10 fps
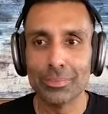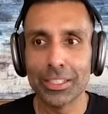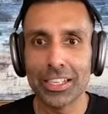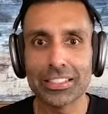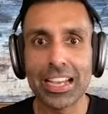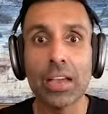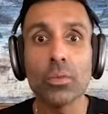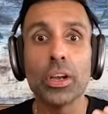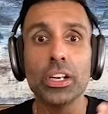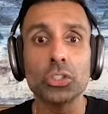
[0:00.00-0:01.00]
because i
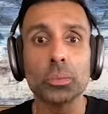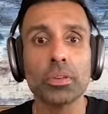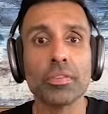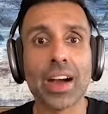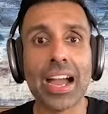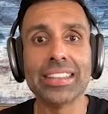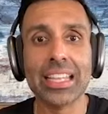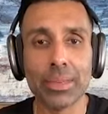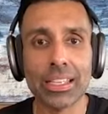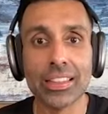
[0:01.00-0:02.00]
wanted to provide
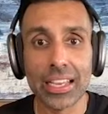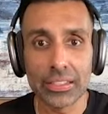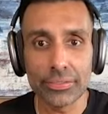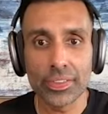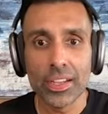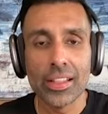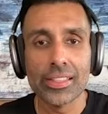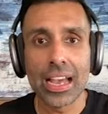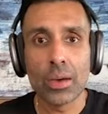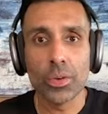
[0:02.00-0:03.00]
them a life
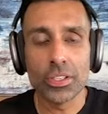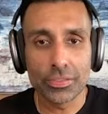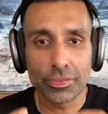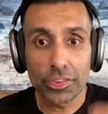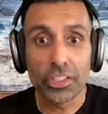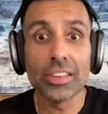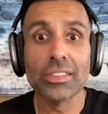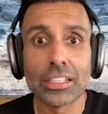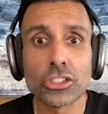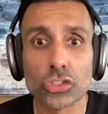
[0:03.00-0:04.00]
that was free of
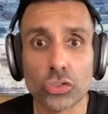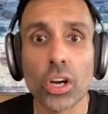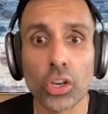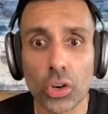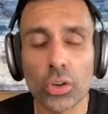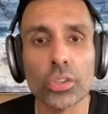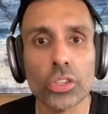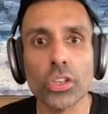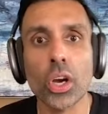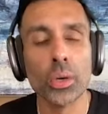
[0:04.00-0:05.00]
that struggle
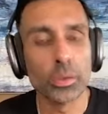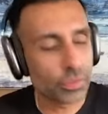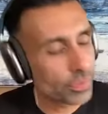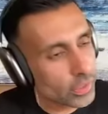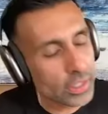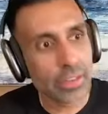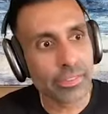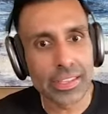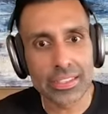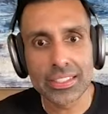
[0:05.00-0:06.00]
you know it was free
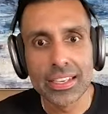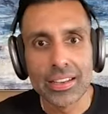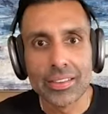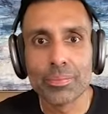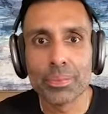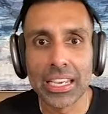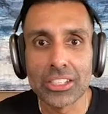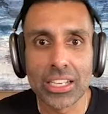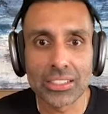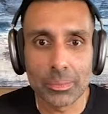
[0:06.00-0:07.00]
of this
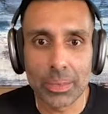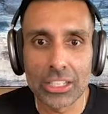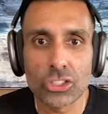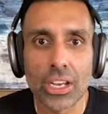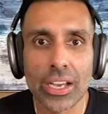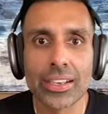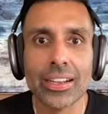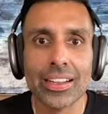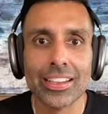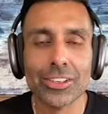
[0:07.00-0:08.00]
paycheck to paycheck
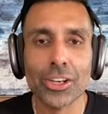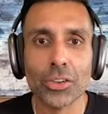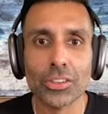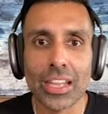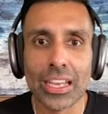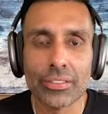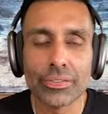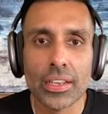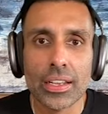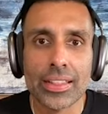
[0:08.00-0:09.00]
you know
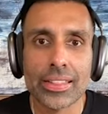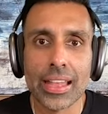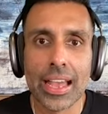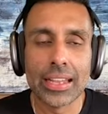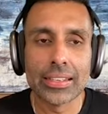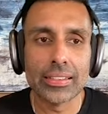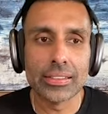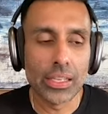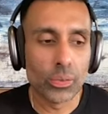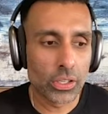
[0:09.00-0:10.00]
life that
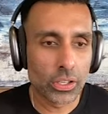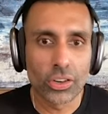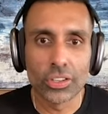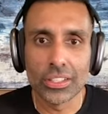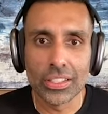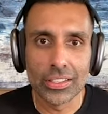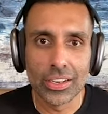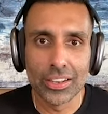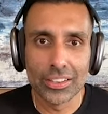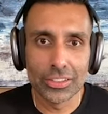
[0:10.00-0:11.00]
they were currently
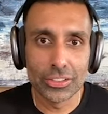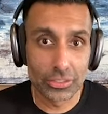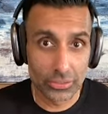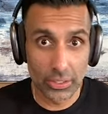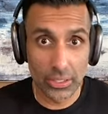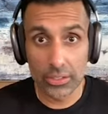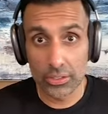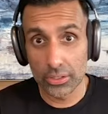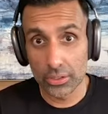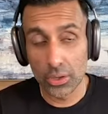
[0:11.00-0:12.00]
uh,
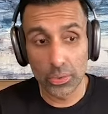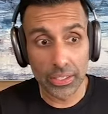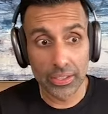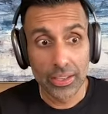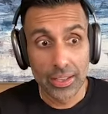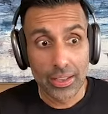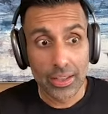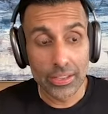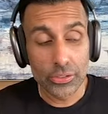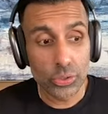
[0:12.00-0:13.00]
undergoing
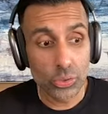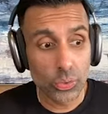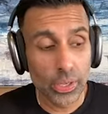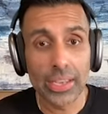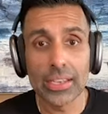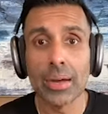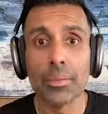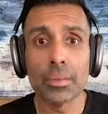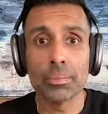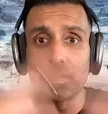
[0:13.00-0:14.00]
uh, to hey i'm
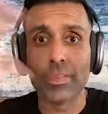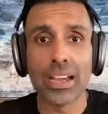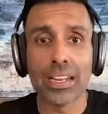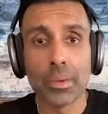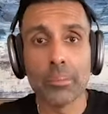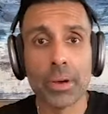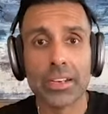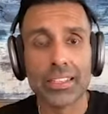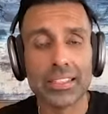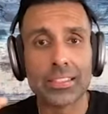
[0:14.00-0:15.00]
going to provide them
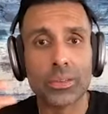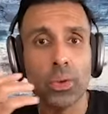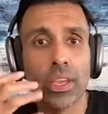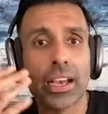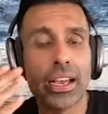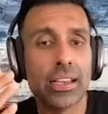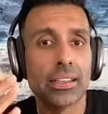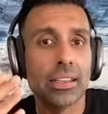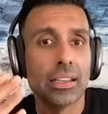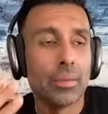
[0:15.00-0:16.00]
abundance the way i
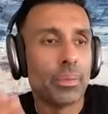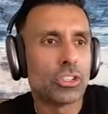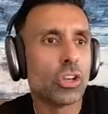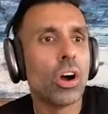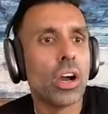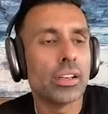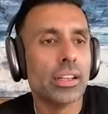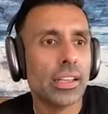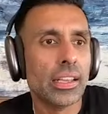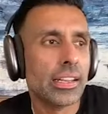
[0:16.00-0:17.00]
have been
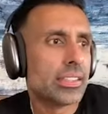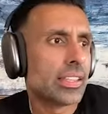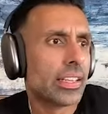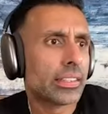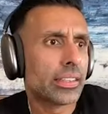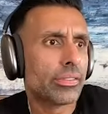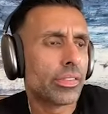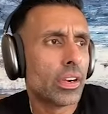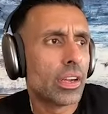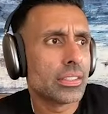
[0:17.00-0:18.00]
taught and it's like
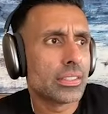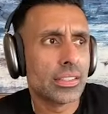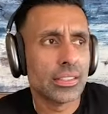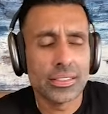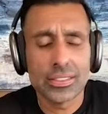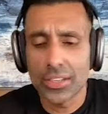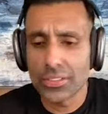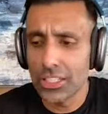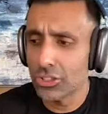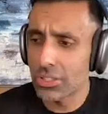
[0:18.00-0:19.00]
for us and
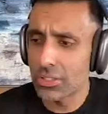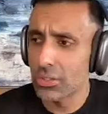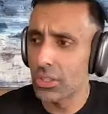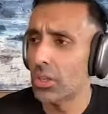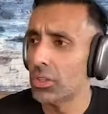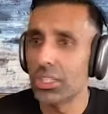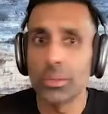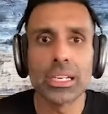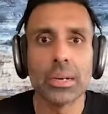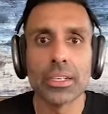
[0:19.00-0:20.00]
south asians you know you need
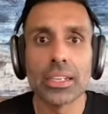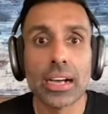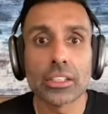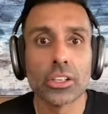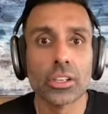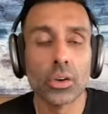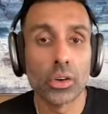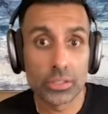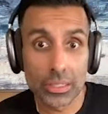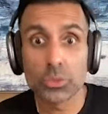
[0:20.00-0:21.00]
to become a doctor
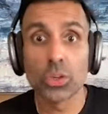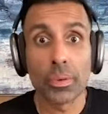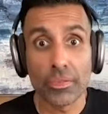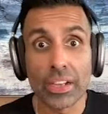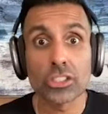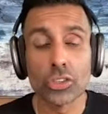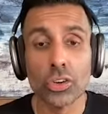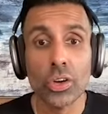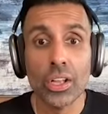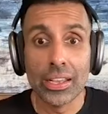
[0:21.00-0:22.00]
or some sort of
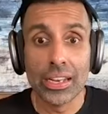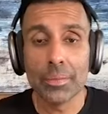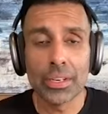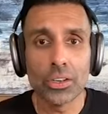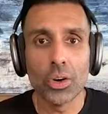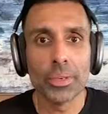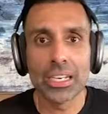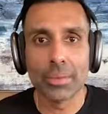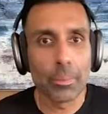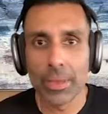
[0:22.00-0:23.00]
professional and i'm going to go
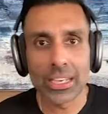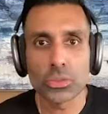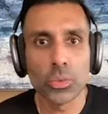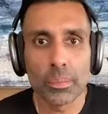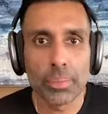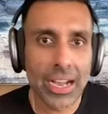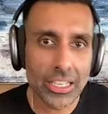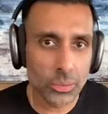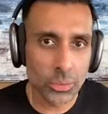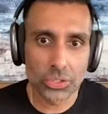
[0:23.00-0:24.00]
become the best one
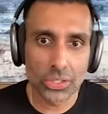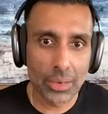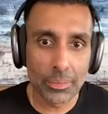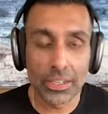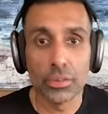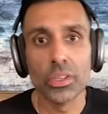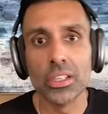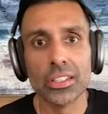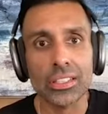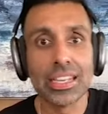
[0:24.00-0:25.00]
possible so i'm going to
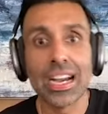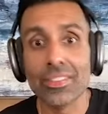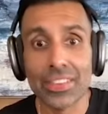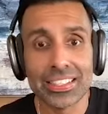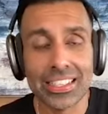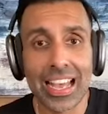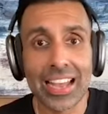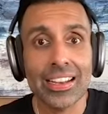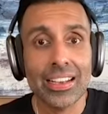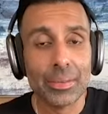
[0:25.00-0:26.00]
really dive into
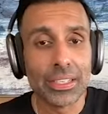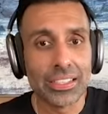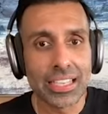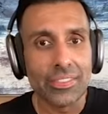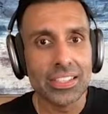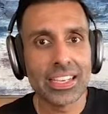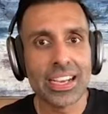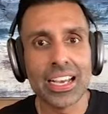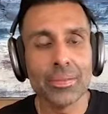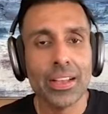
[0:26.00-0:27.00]
that because every
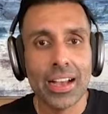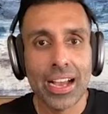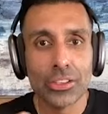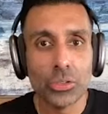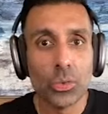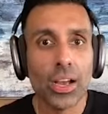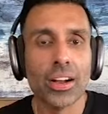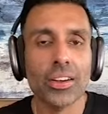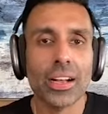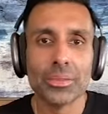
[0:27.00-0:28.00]
time i do
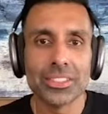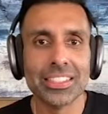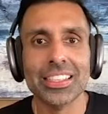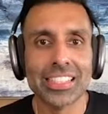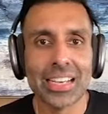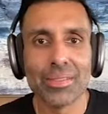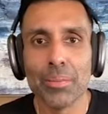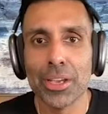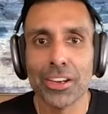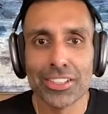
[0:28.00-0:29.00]
well i'm seeing that my
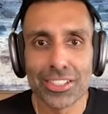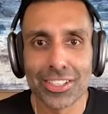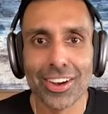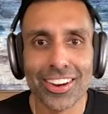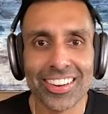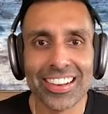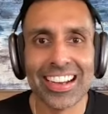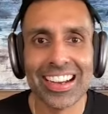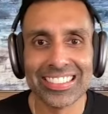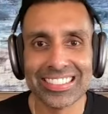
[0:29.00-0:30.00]
parents are
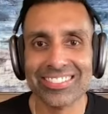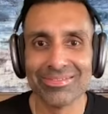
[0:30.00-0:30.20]
uh,